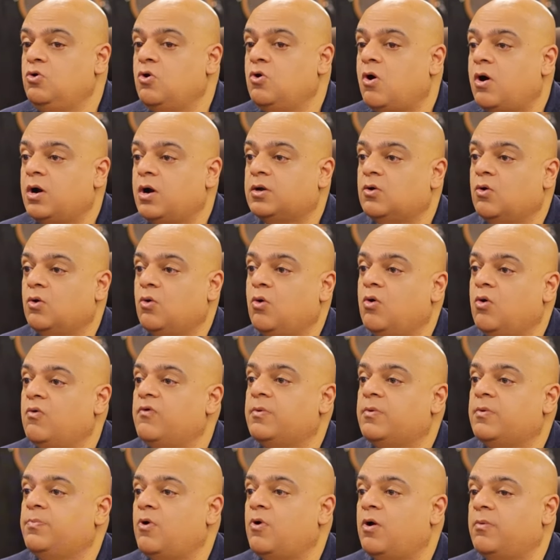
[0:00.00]
not
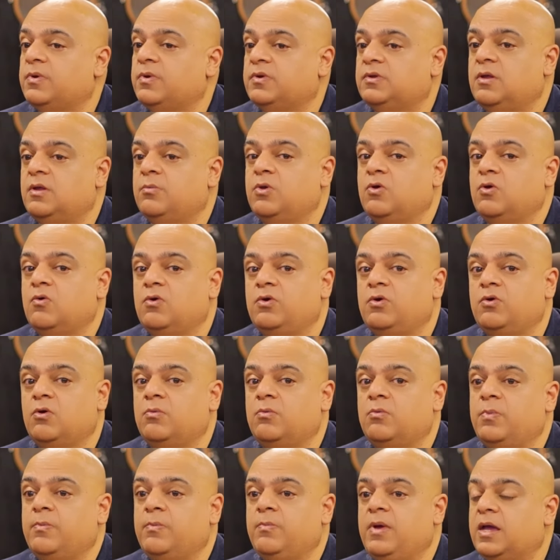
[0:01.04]
over promise them you
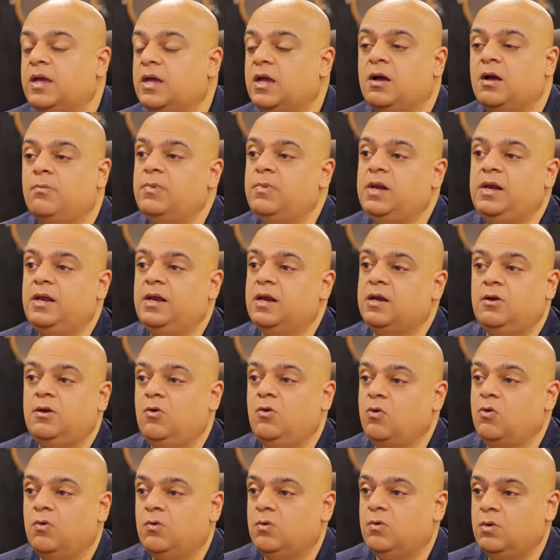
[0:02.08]
you'll be making a million
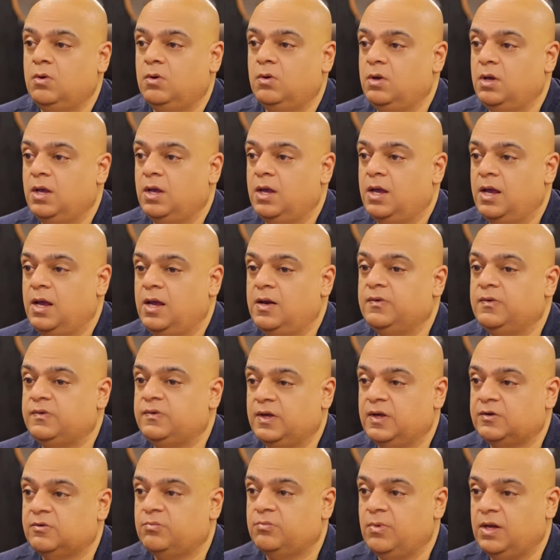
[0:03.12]
no hmm. in
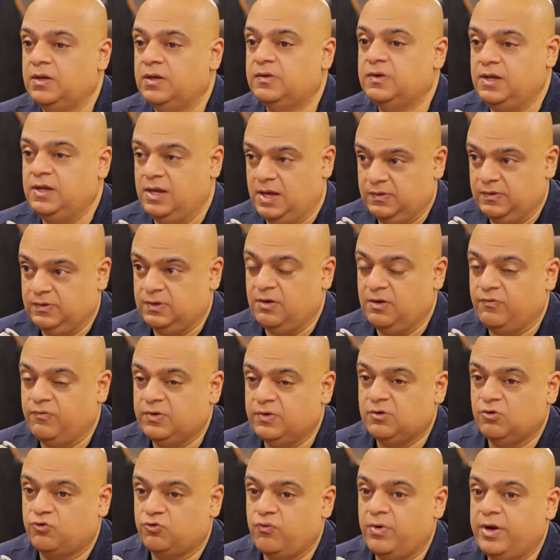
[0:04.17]
6 months yes if
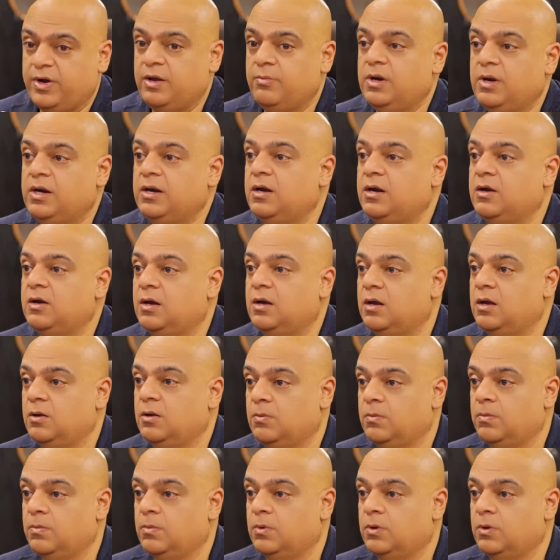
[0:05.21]
it's a 20 million uh,
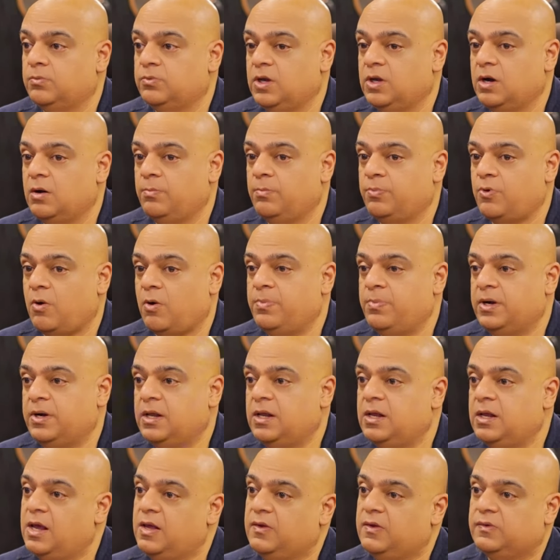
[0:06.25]
dirham property
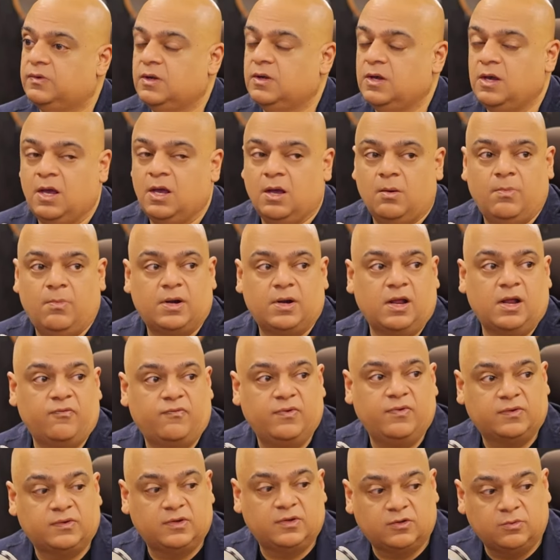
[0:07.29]
yes but
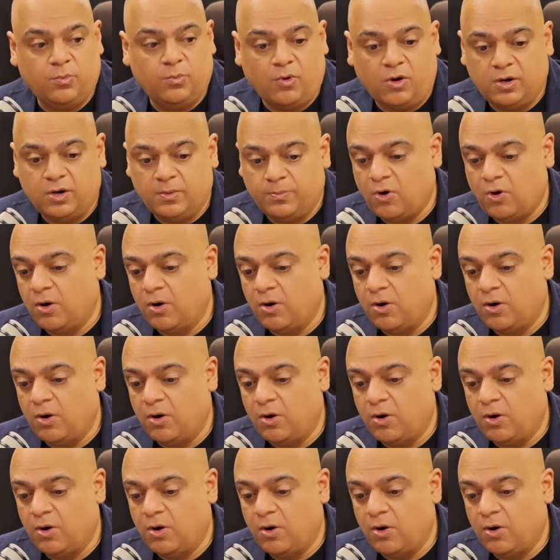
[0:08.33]
if it's a smaller